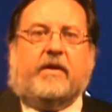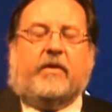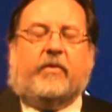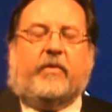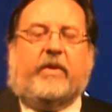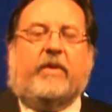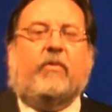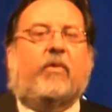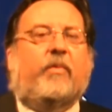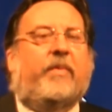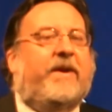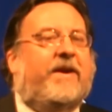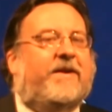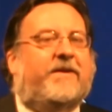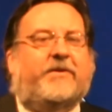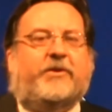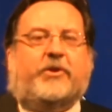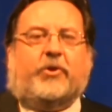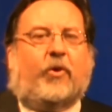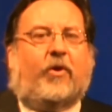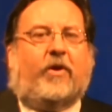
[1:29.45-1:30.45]
we will be
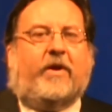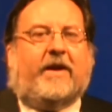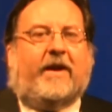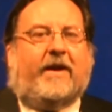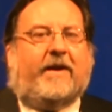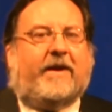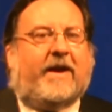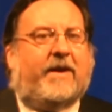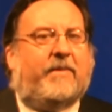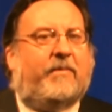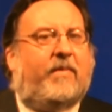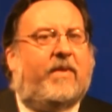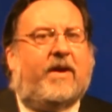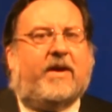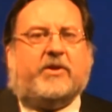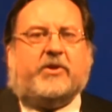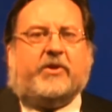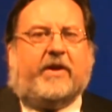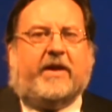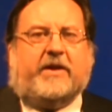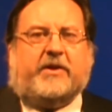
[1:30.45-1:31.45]
enjoying a
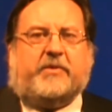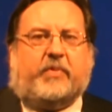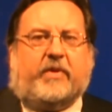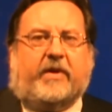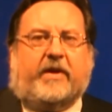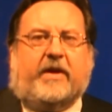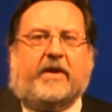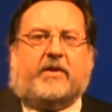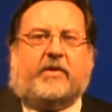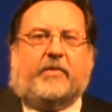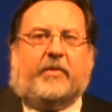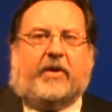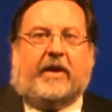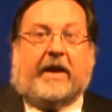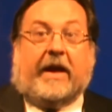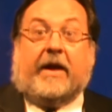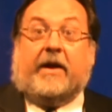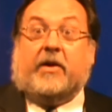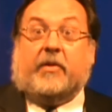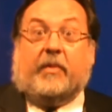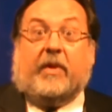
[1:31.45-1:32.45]
much less predictable
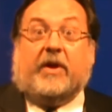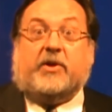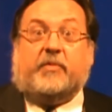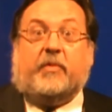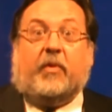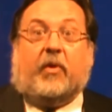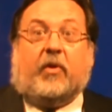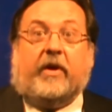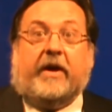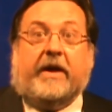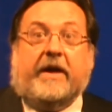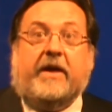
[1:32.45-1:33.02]
and much more